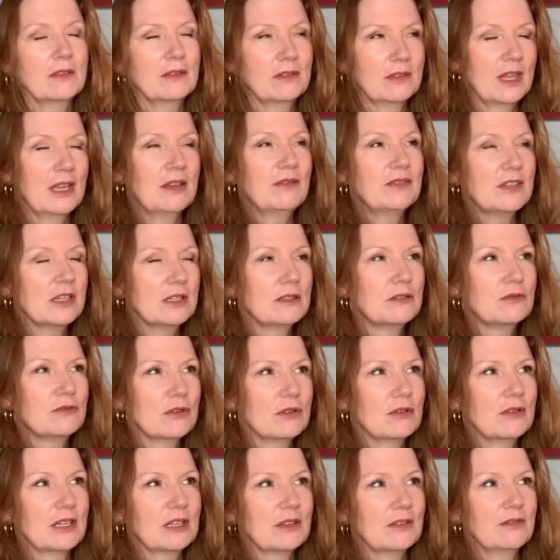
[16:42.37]
they've done the
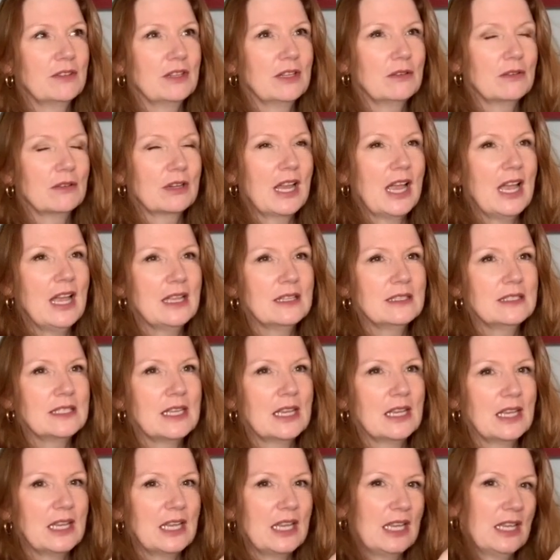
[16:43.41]
drawing of the organza,